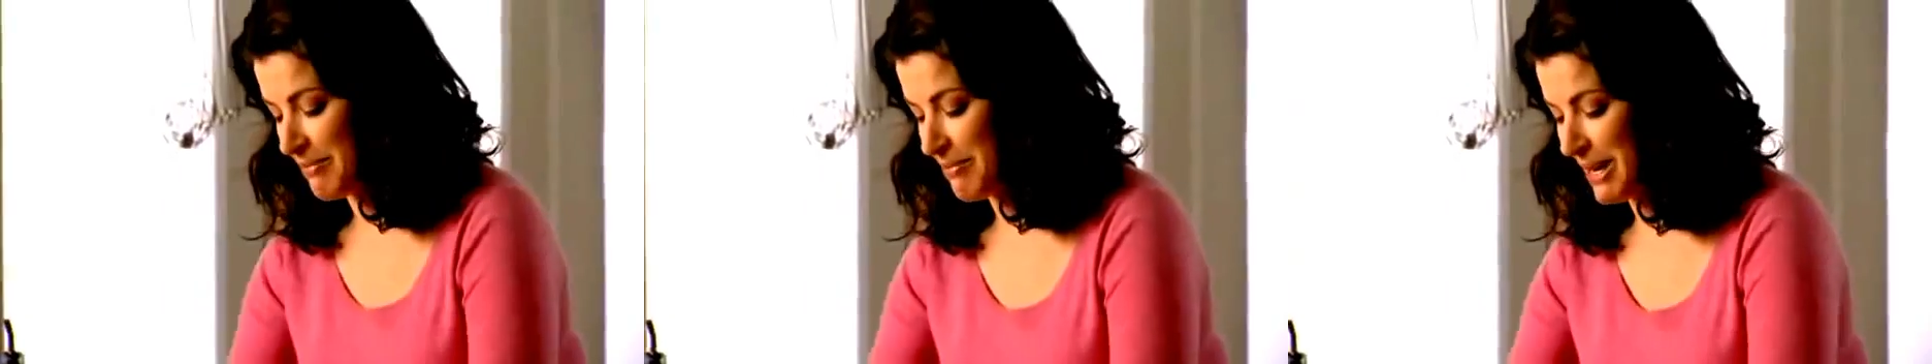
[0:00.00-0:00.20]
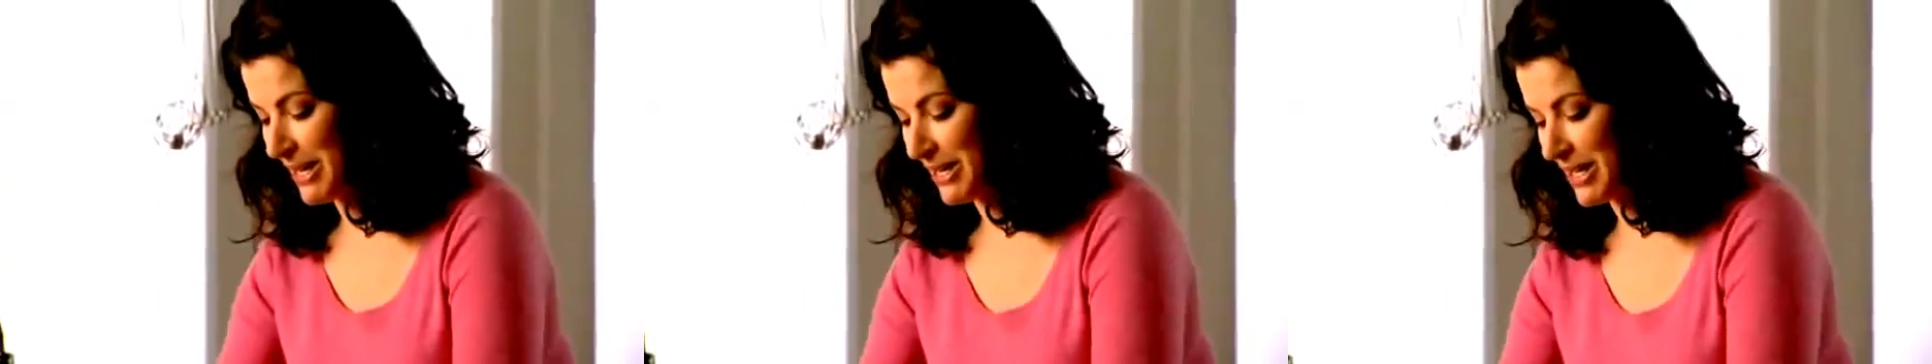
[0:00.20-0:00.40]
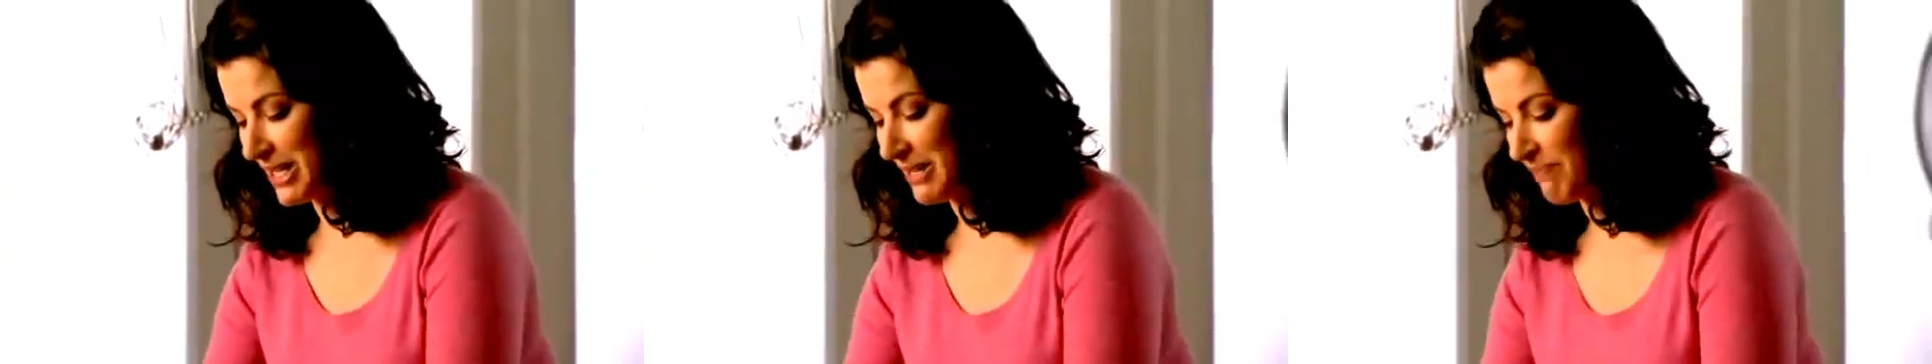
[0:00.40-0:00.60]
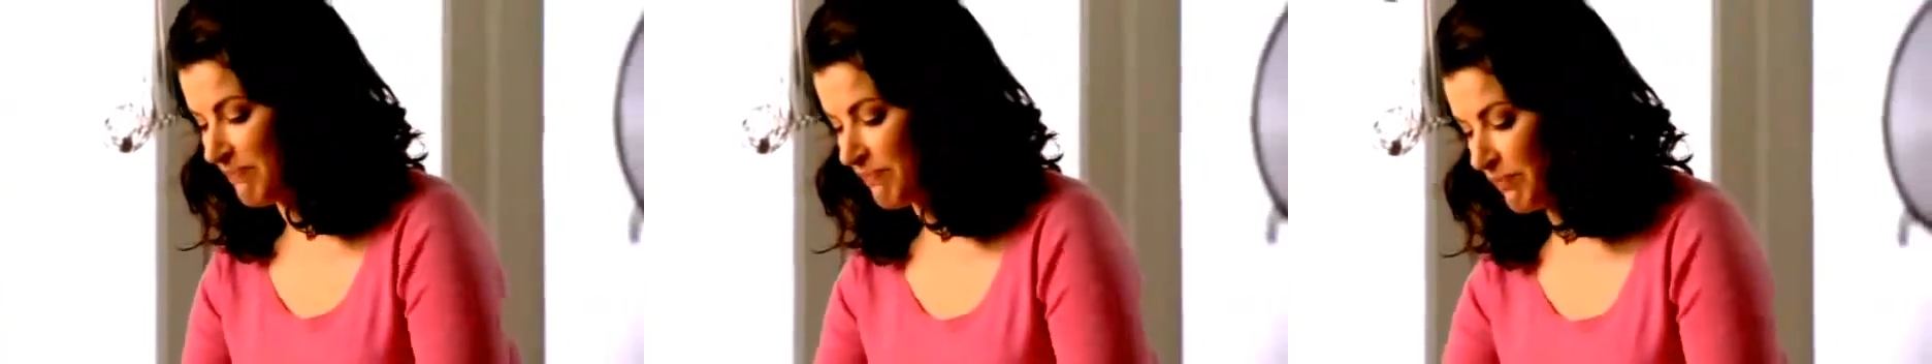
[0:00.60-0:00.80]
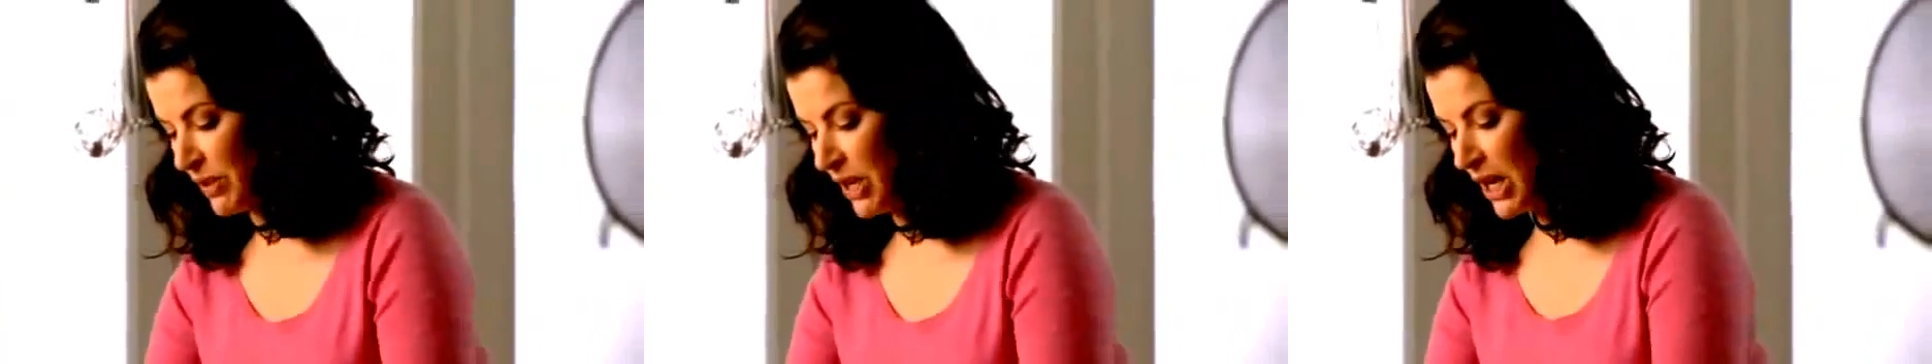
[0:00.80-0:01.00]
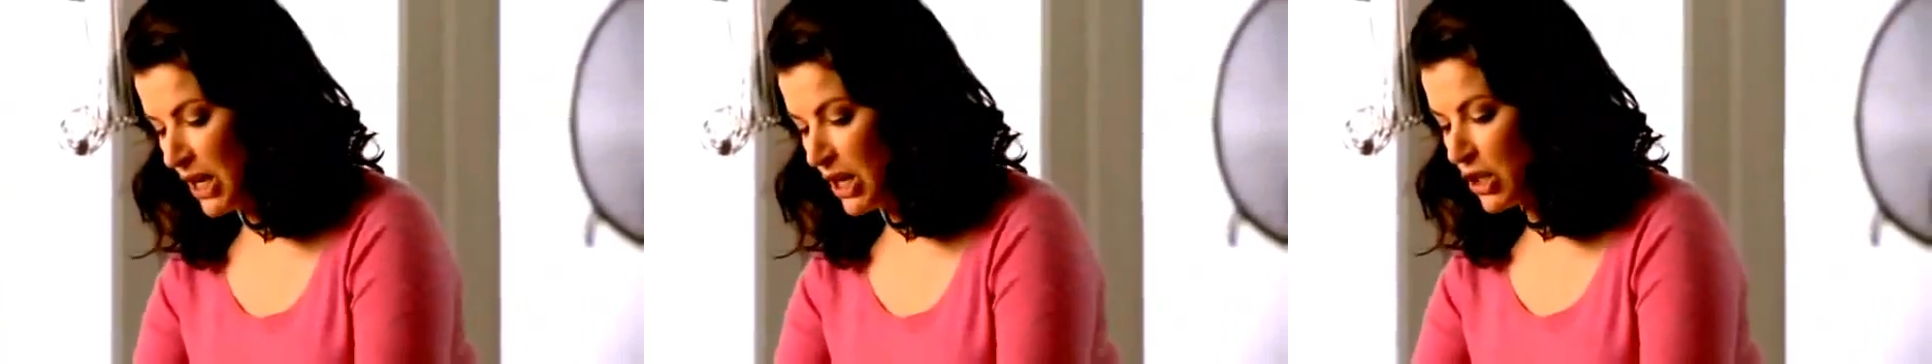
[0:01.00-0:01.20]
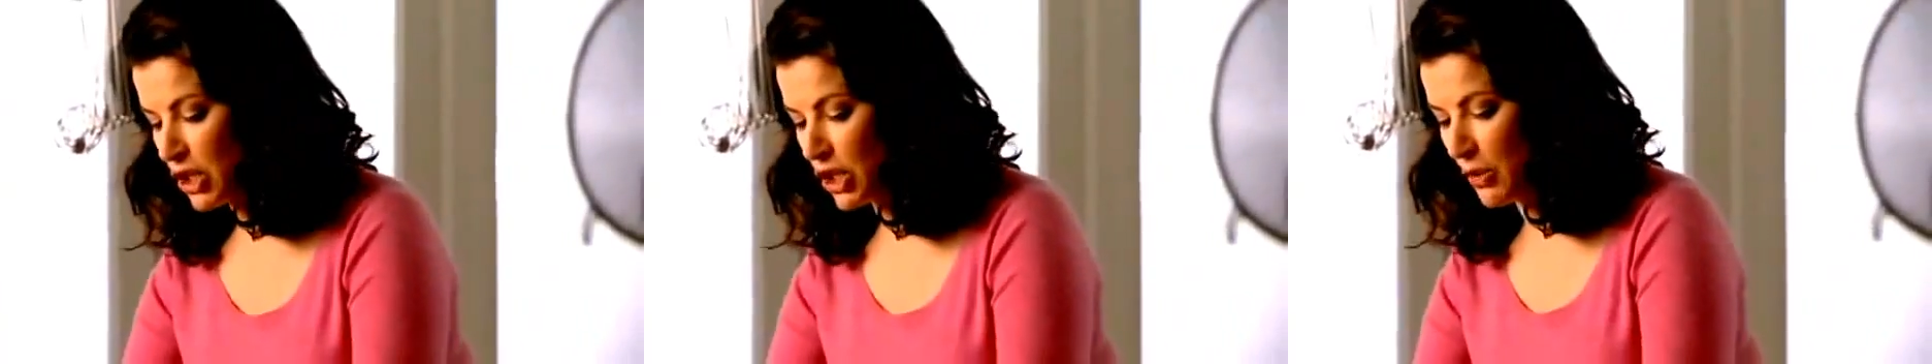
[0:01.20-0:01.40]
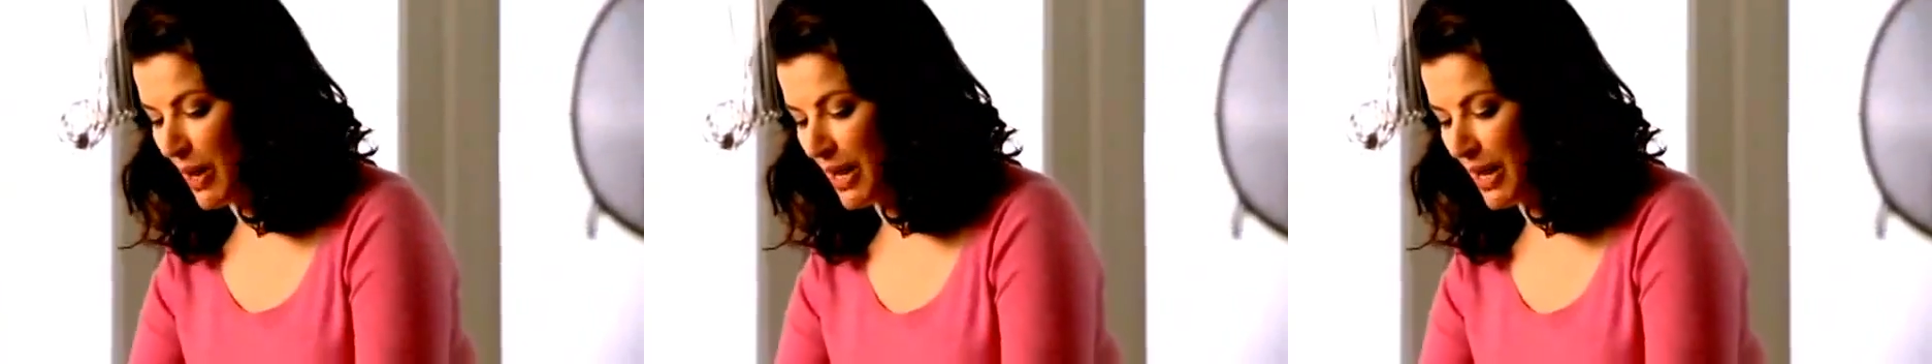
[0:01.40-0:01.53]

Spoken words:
about 2